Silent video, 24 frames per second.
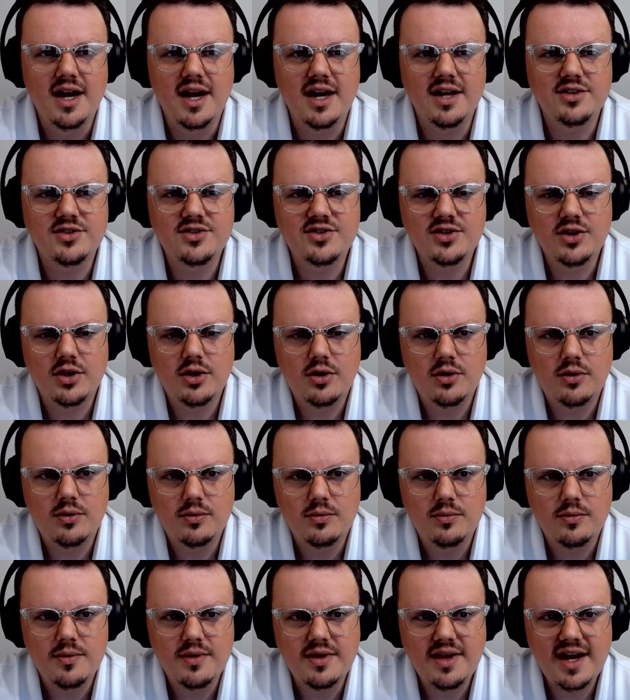And
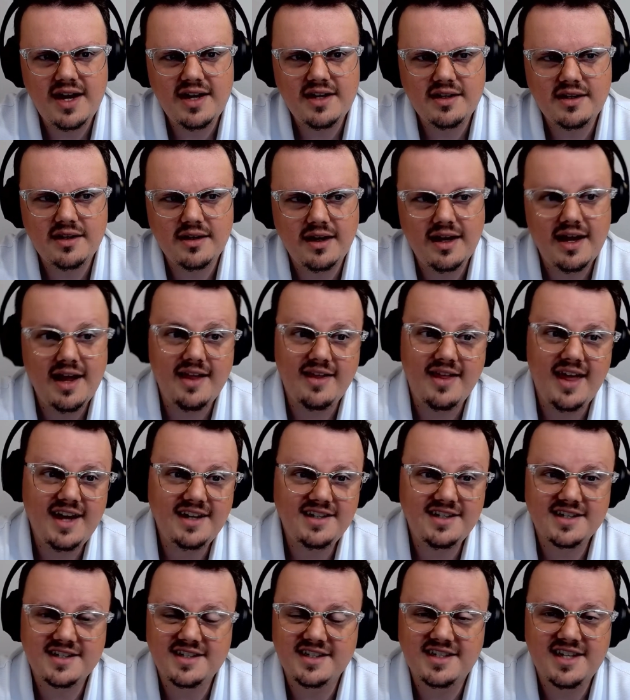so that
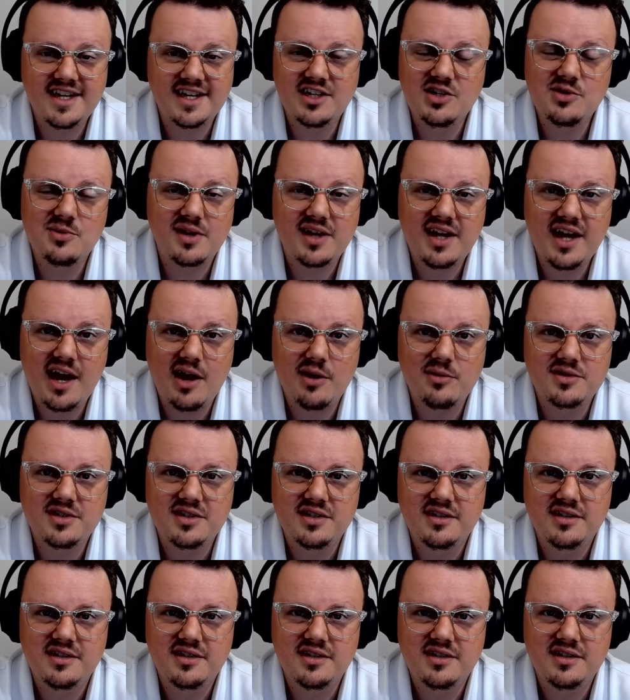doesn't take into account